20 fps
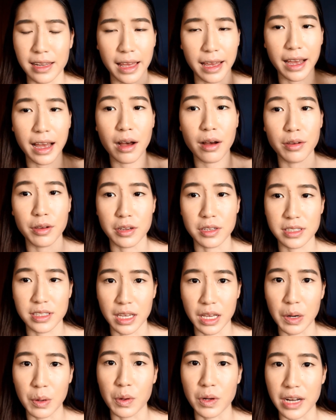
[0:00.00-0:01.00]
like how your
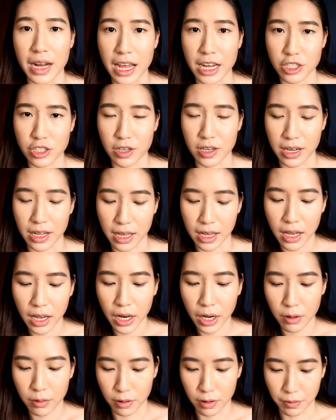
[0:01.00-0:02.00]
skin would naturally
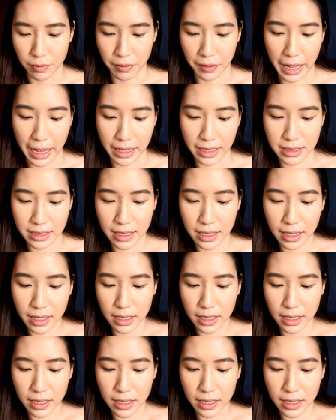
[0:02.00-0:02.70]
reflect.